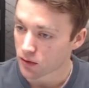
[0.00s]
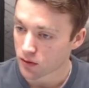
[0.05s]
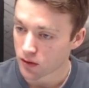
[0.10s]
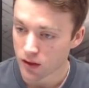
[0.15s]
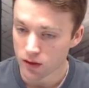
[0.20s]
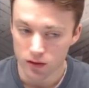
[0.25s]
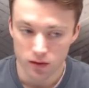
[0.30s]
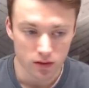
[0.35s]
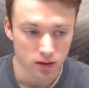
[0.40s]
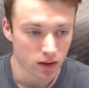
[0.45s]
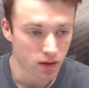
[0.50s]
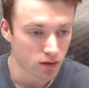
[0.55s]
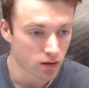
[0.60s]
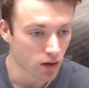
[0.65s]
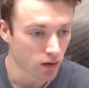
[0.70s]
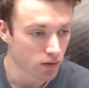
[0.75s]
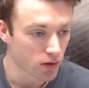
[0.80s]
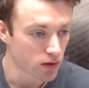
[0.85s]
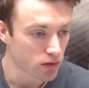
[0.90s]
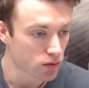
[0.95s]
So there's
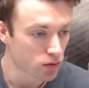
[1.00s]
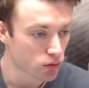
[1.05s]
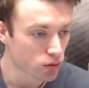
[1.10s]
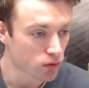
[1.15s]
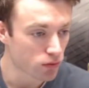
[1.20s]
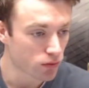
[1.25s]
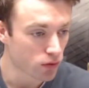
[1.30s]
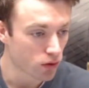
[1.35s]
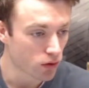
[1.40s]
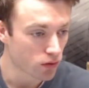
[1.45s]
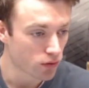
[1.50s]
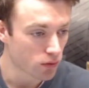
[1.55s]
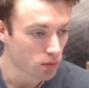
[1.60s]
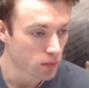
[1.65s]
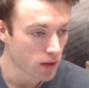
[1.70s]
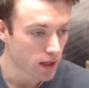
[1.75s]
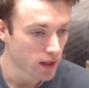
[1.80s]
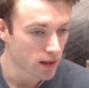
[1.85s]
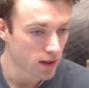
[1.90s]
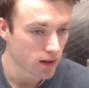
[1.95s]
nothing to do for
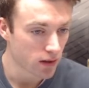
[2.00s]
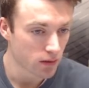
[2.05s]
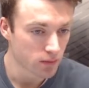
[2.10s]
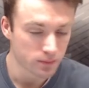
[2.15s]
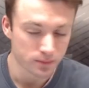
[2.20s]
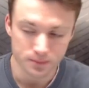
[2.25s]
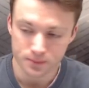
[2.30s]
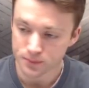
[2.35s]
black here